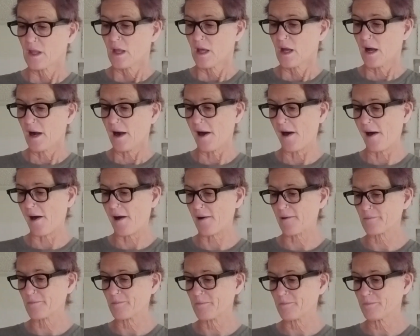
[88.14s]

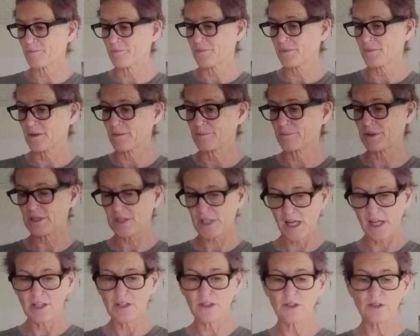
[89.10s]
Um
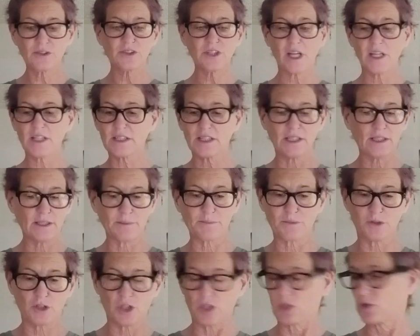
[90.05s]
potatoes. I cut
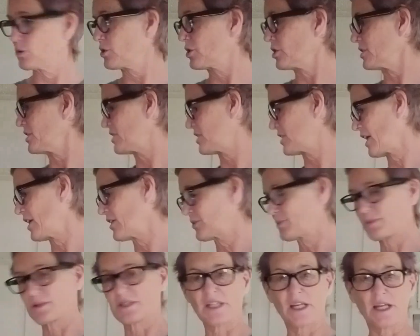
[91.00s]
up two good
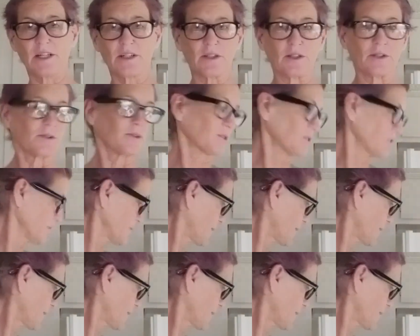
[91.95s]
sized potatoes.